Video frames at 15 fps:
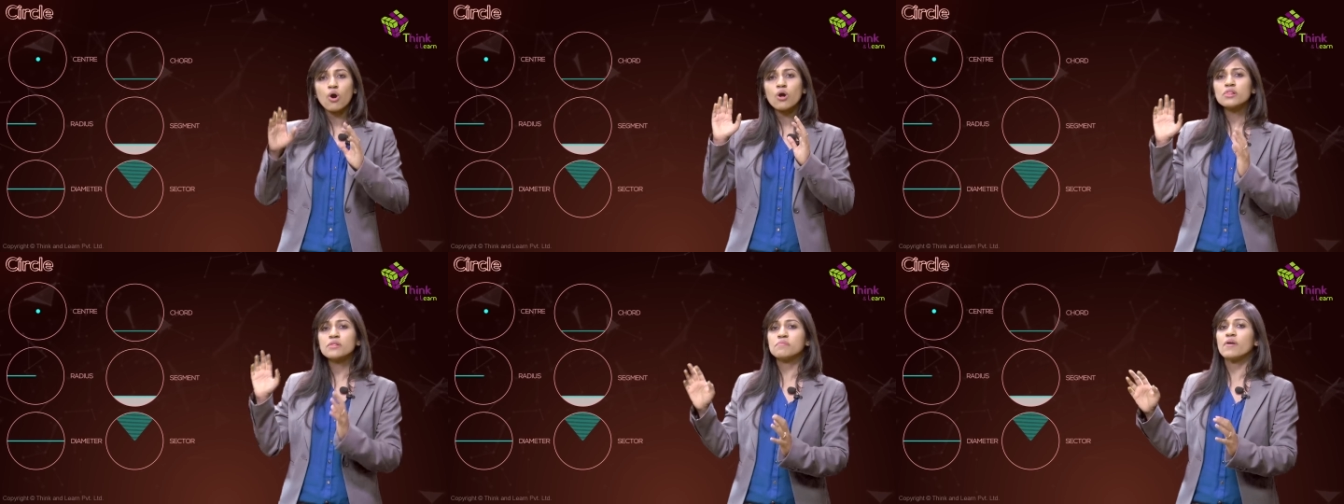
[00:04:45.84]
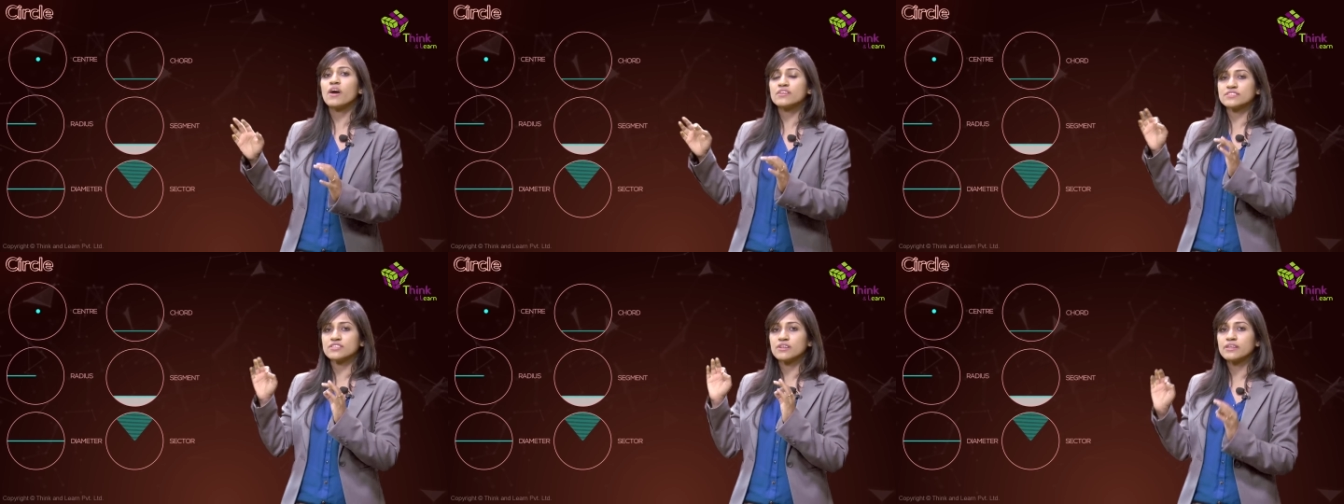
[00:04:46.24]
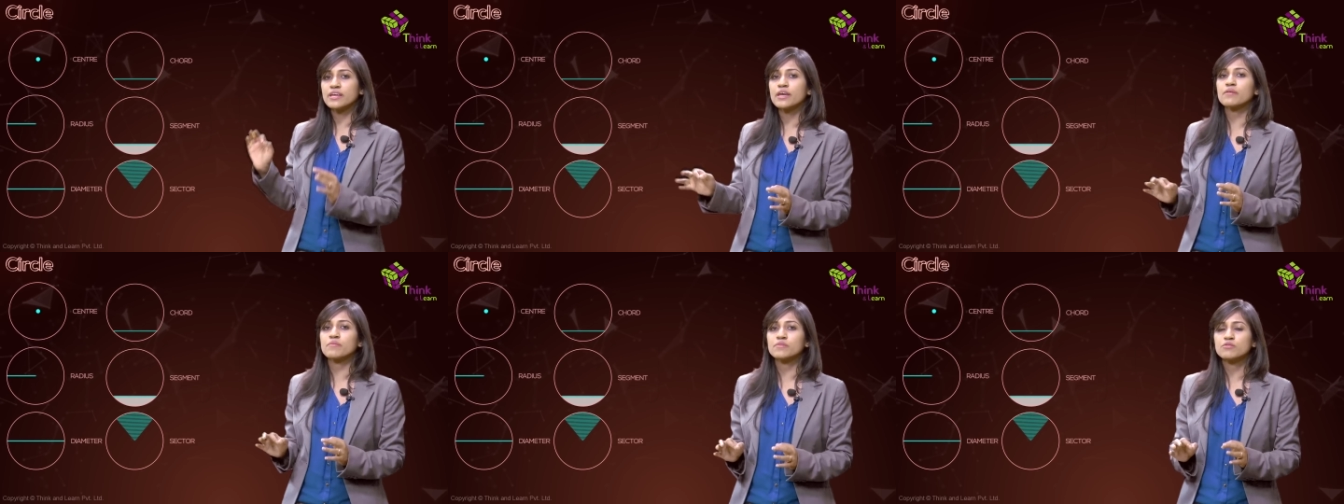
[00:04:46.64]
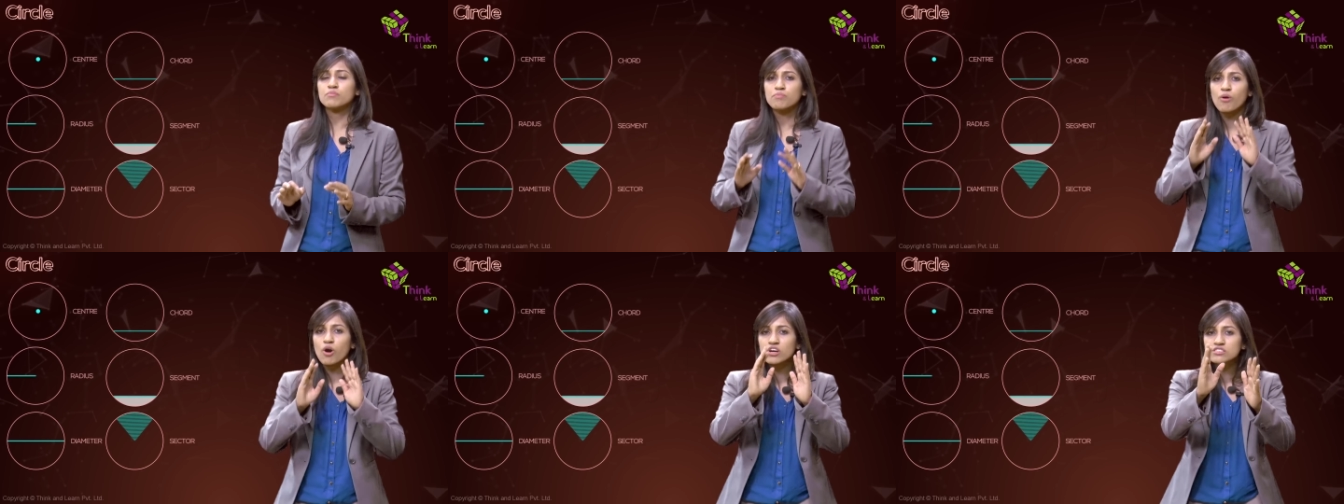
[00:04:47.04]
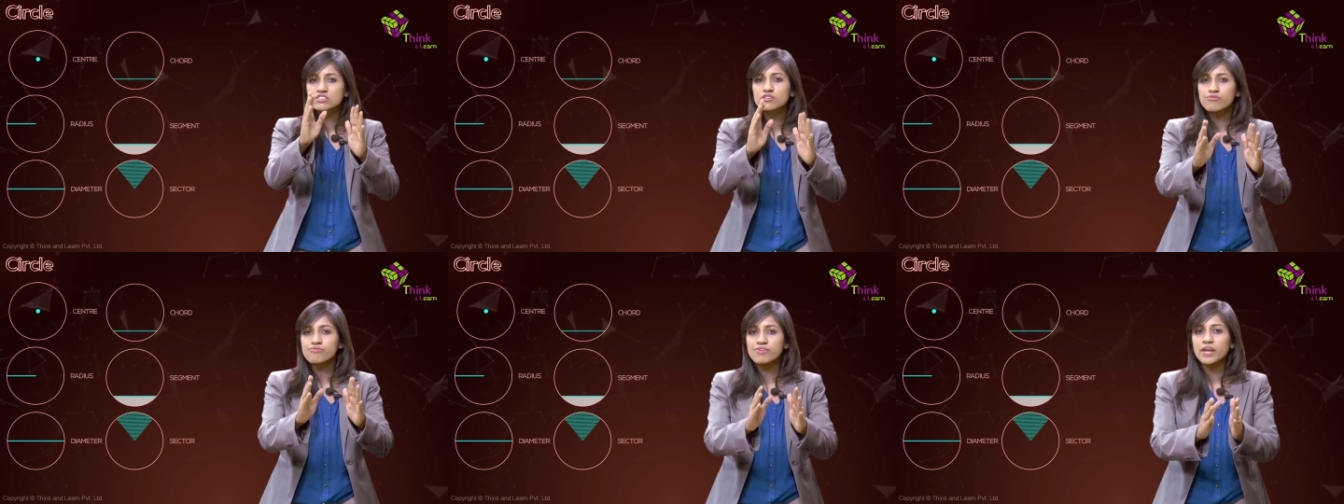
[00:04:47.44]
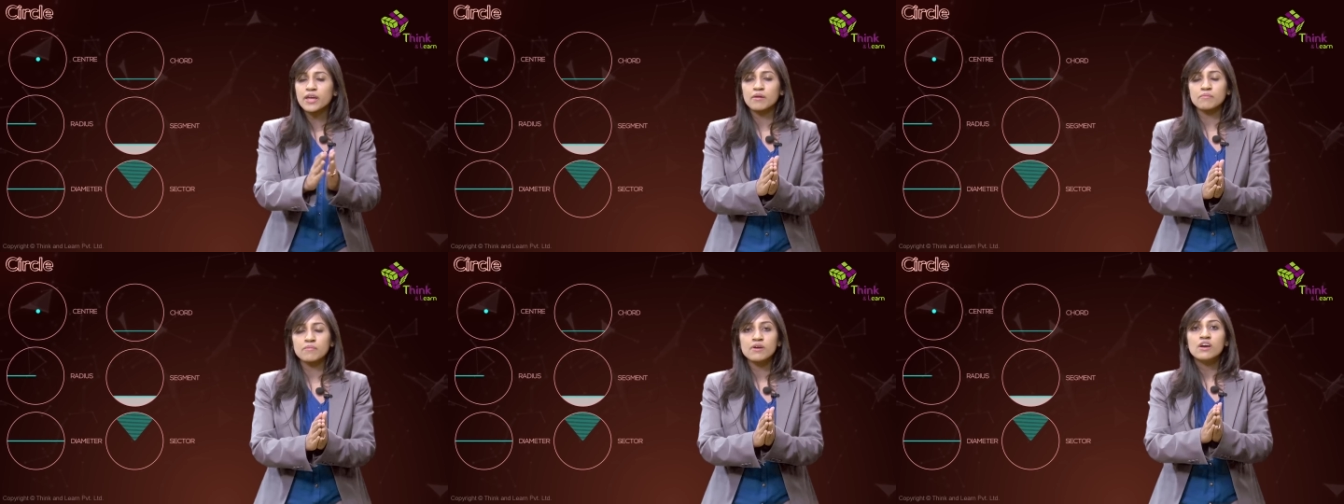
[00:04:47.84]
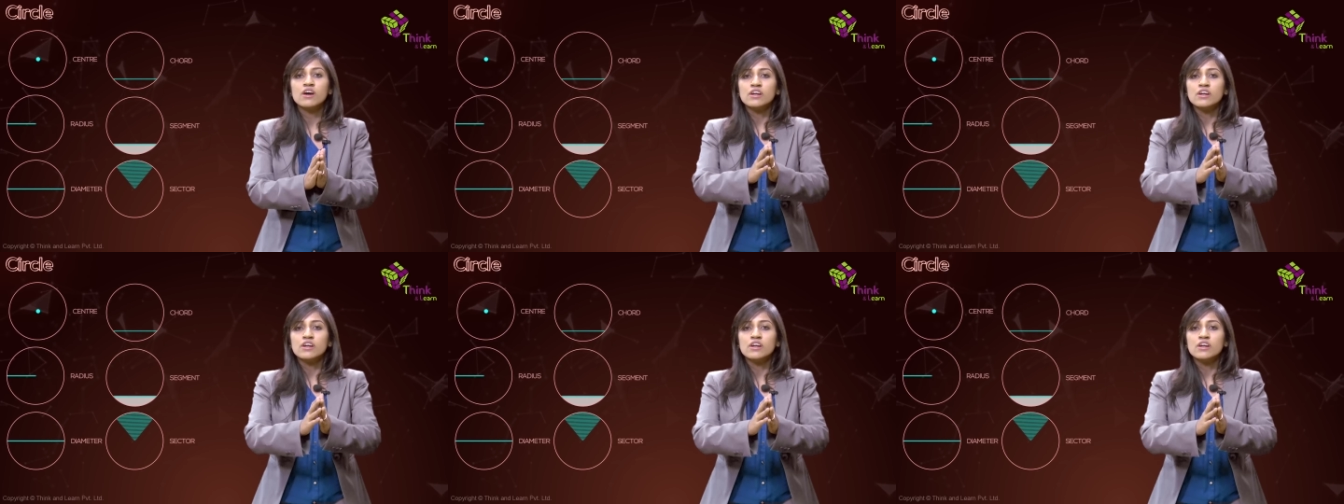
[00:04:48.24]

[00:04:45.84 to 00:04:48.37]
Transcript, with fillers: All the parts are named. Pause the frame.